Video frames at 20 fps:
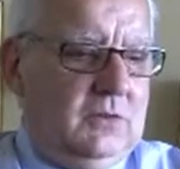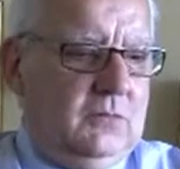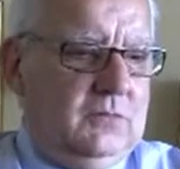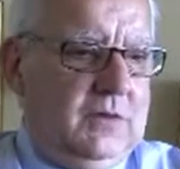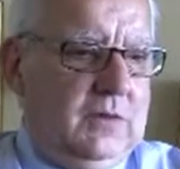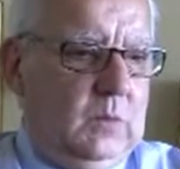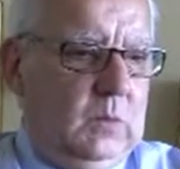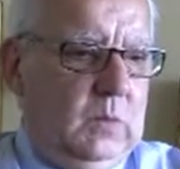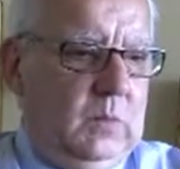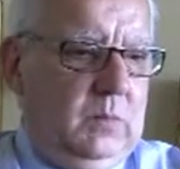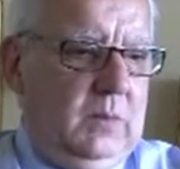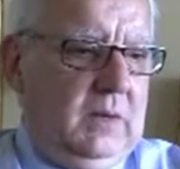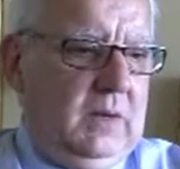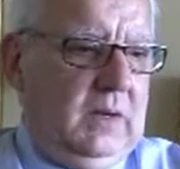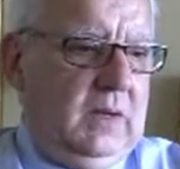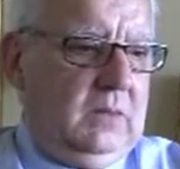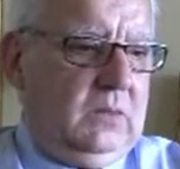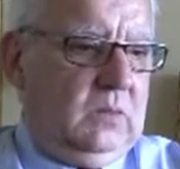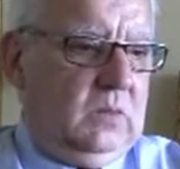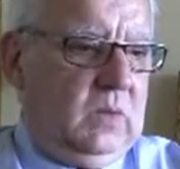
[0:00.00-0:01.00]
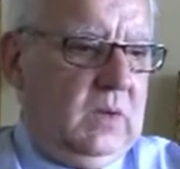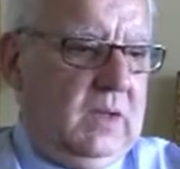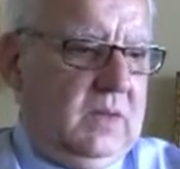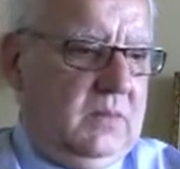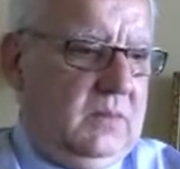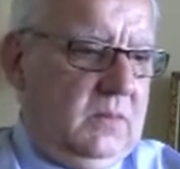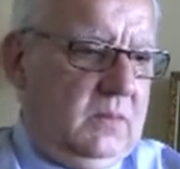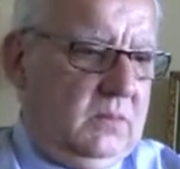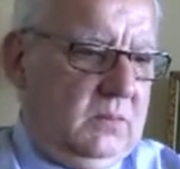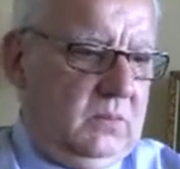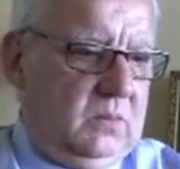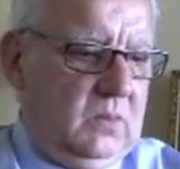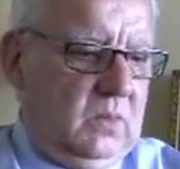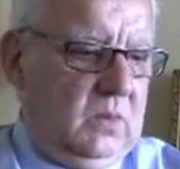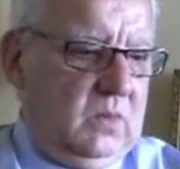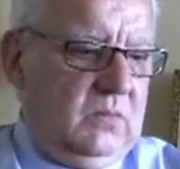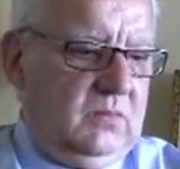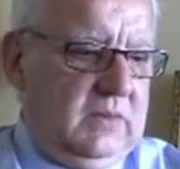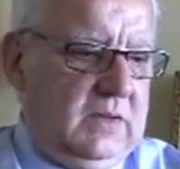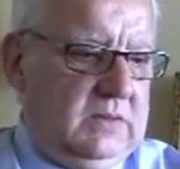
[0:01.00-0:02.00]
of Jacques-Louis Binet to gather
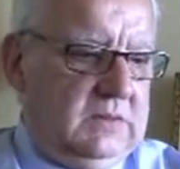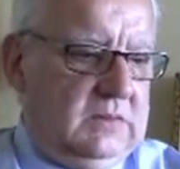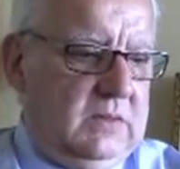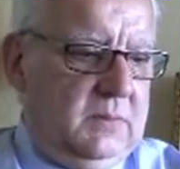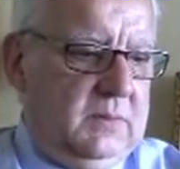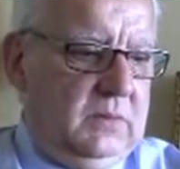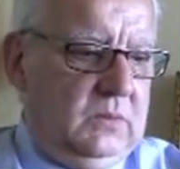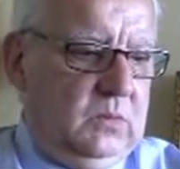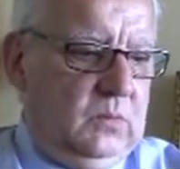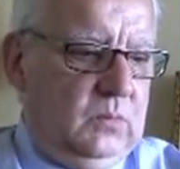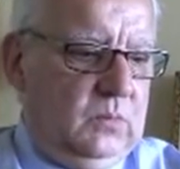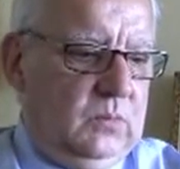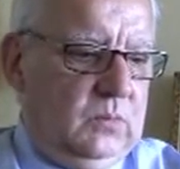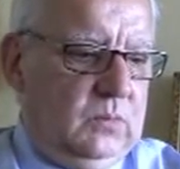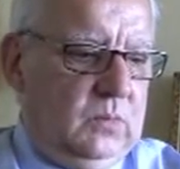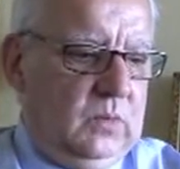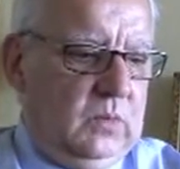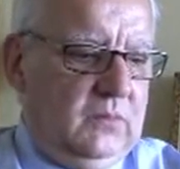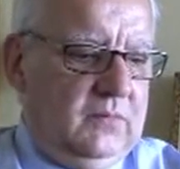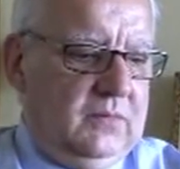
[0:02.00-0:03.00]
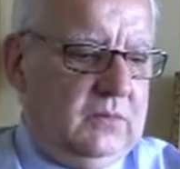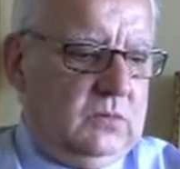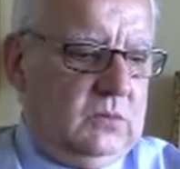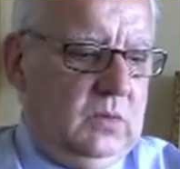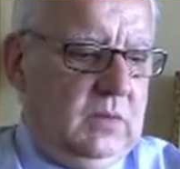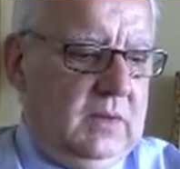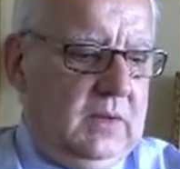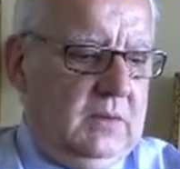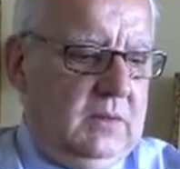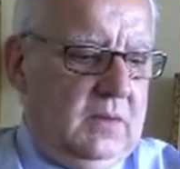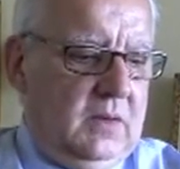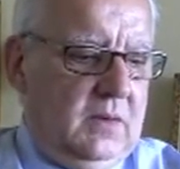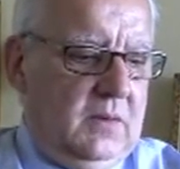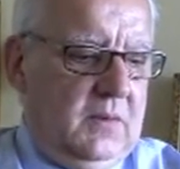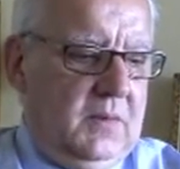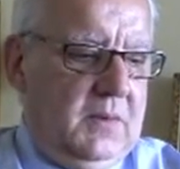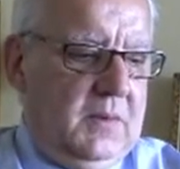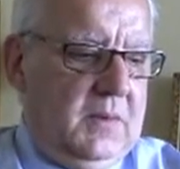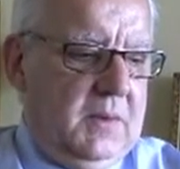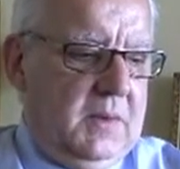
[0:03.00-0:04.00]
all of us, to put all of us together.
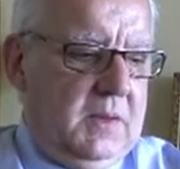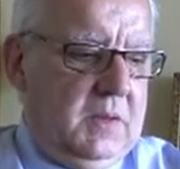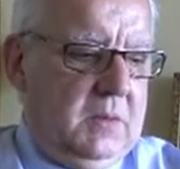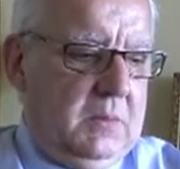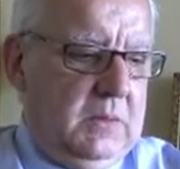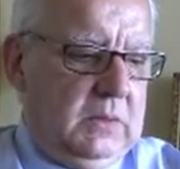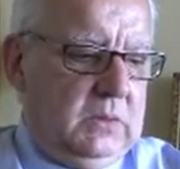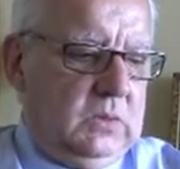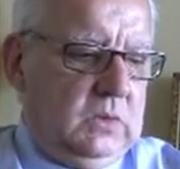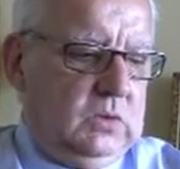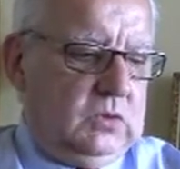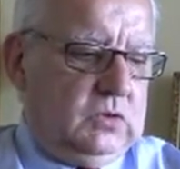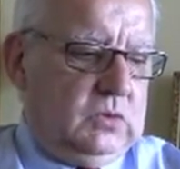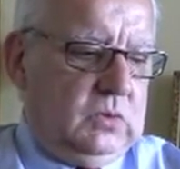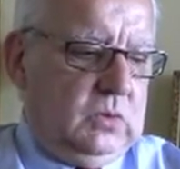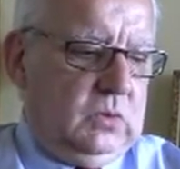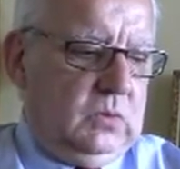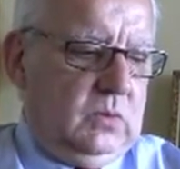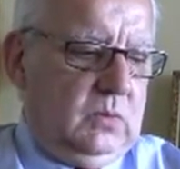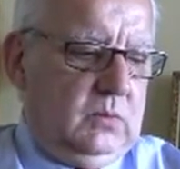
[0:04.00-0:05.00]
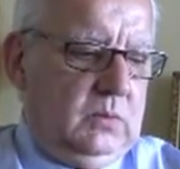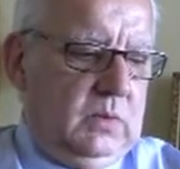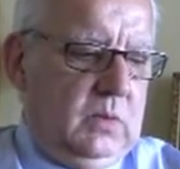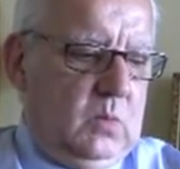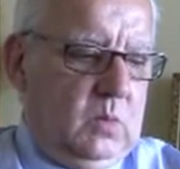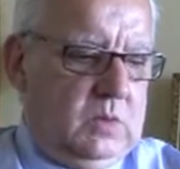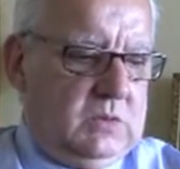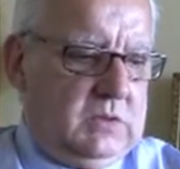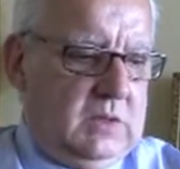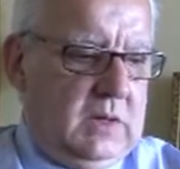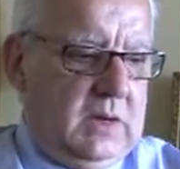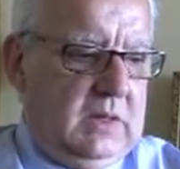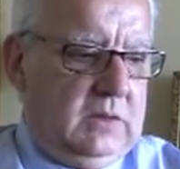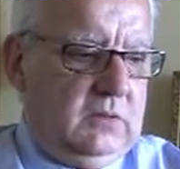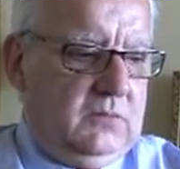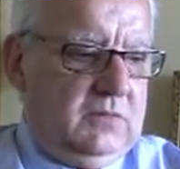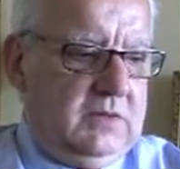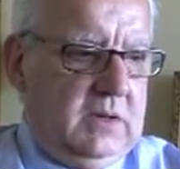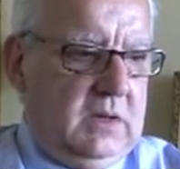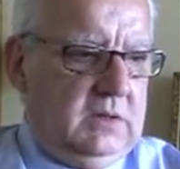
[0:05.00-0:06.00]
But also there was a
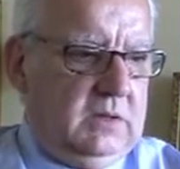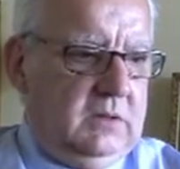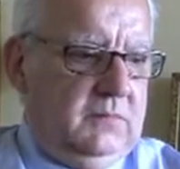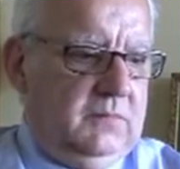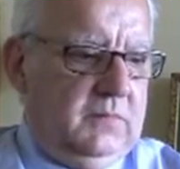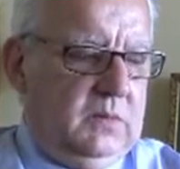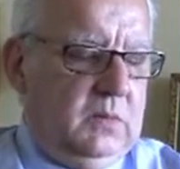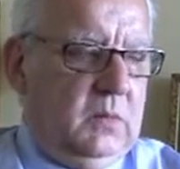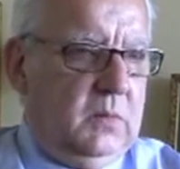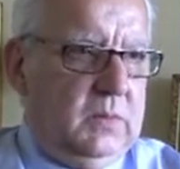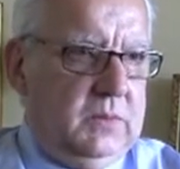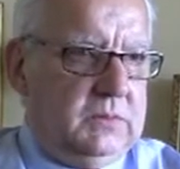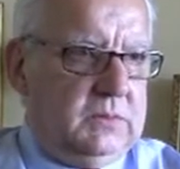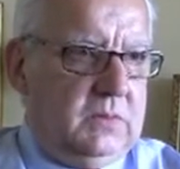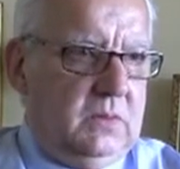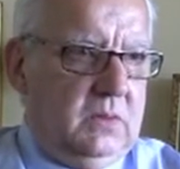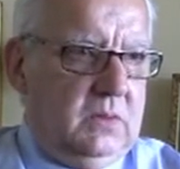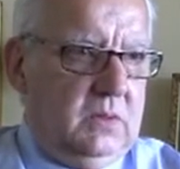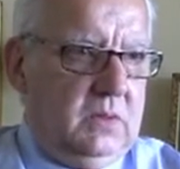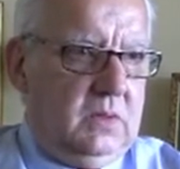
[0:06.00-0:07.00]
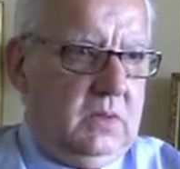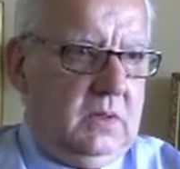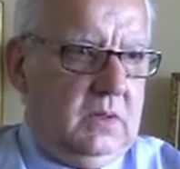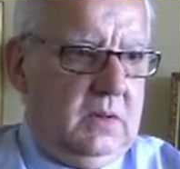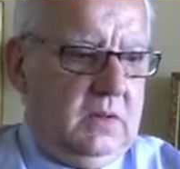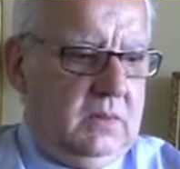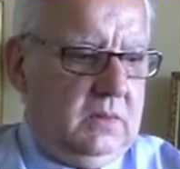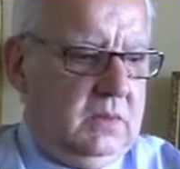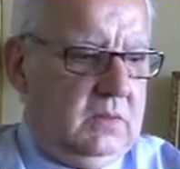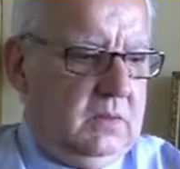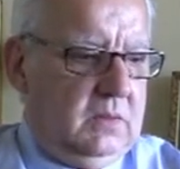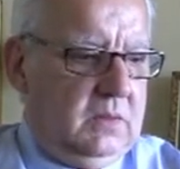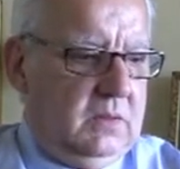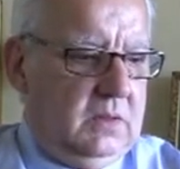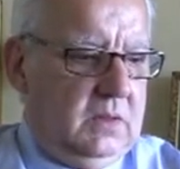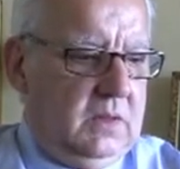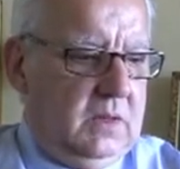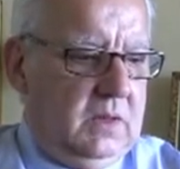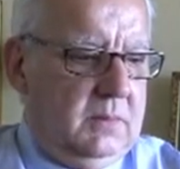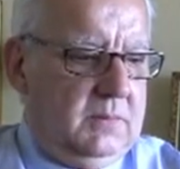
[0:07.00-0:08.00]
kind of scientific reason, and
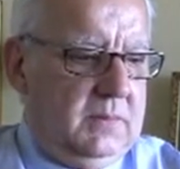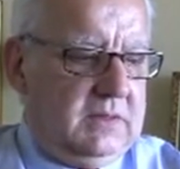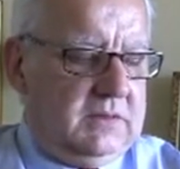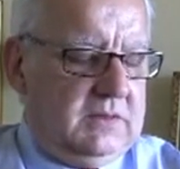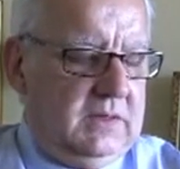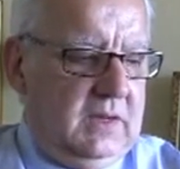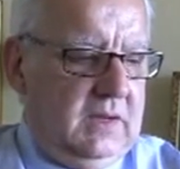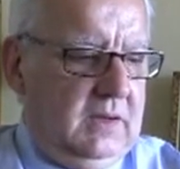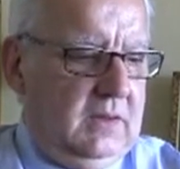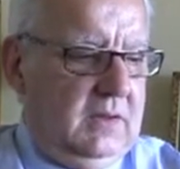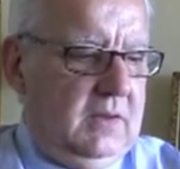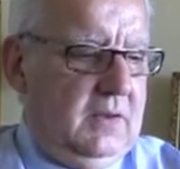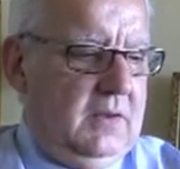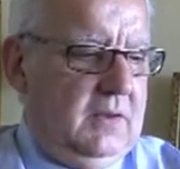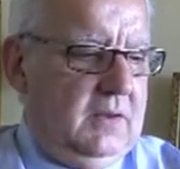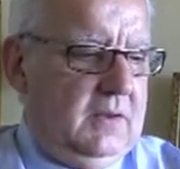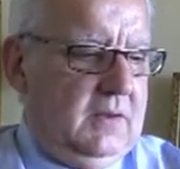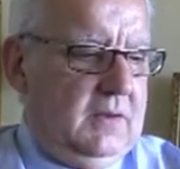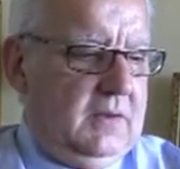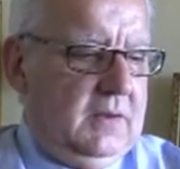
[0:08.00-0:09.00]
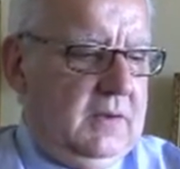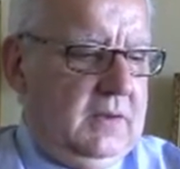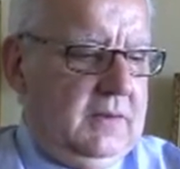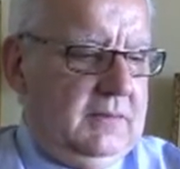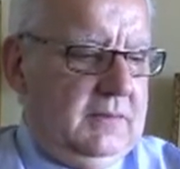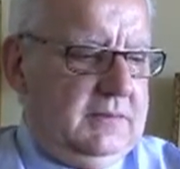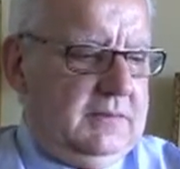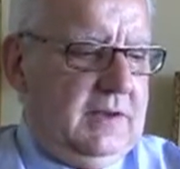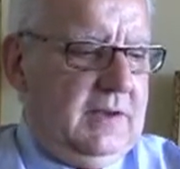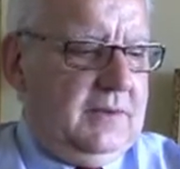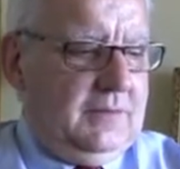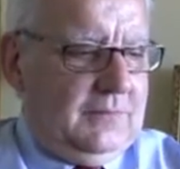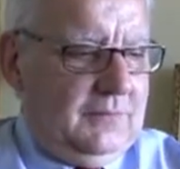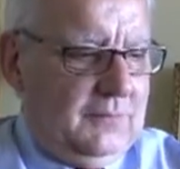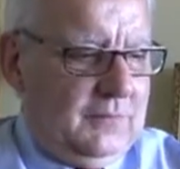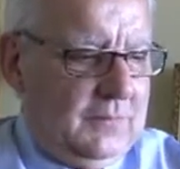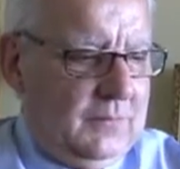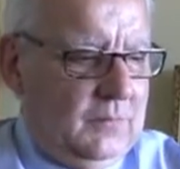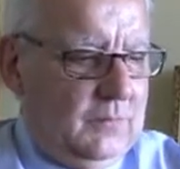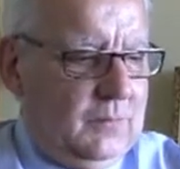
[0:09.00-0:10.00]
I must say, the
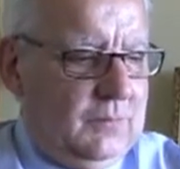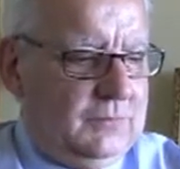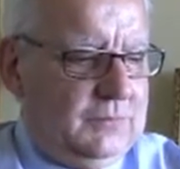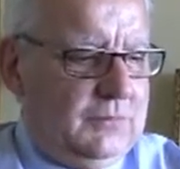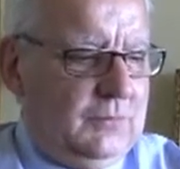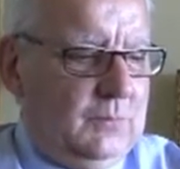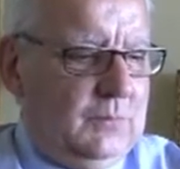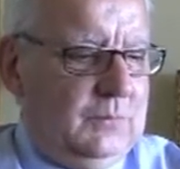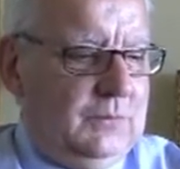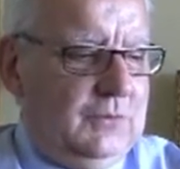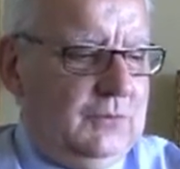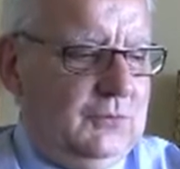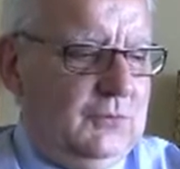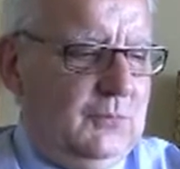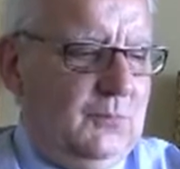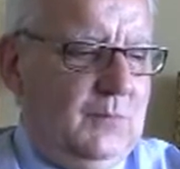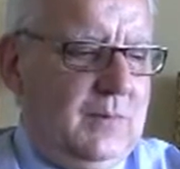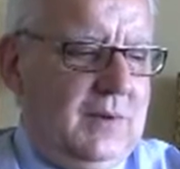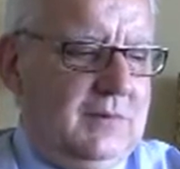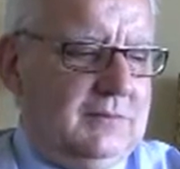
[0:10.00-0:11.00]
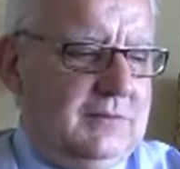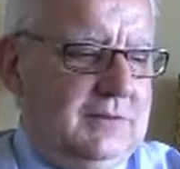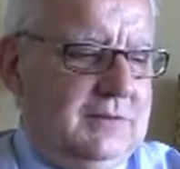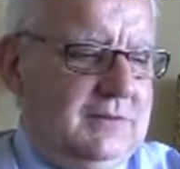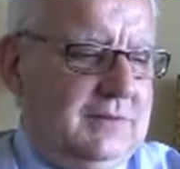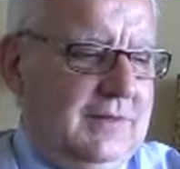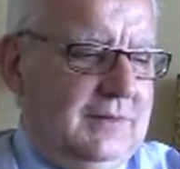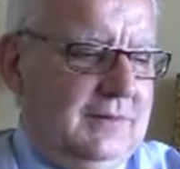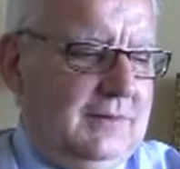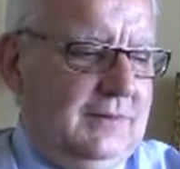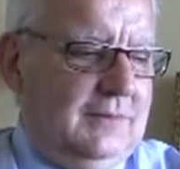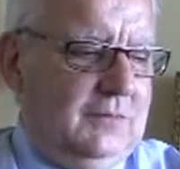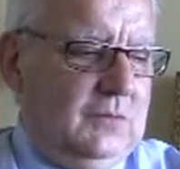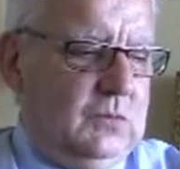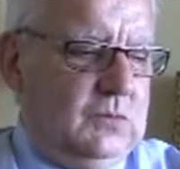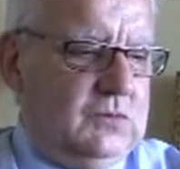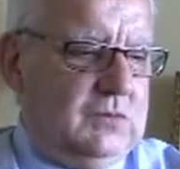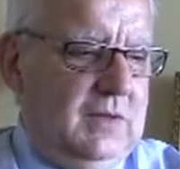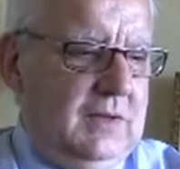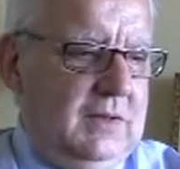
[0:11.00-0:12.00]
scientific reason, quotation marks, is that in
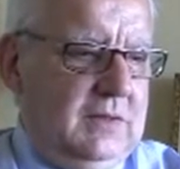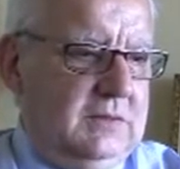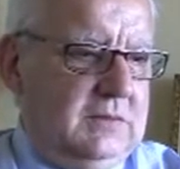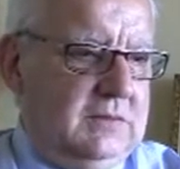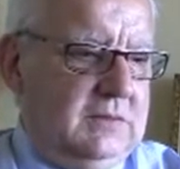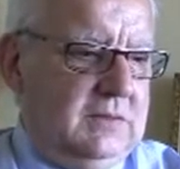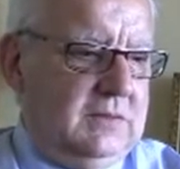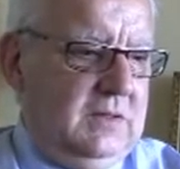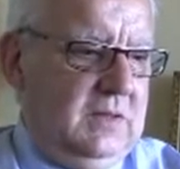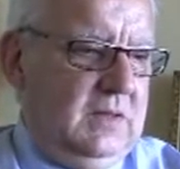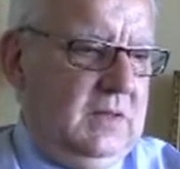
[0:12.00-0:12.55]
those days,